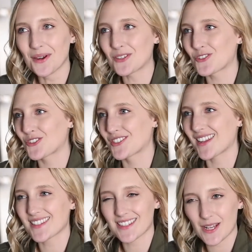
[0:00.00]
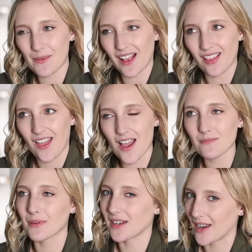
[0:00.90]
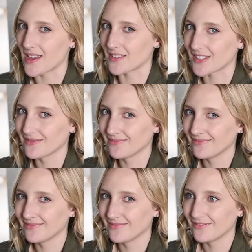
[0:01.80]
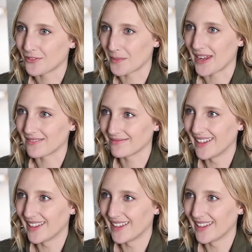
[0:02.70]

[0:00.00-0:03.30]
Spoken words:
which doesn't seem like a lot, but it is for me.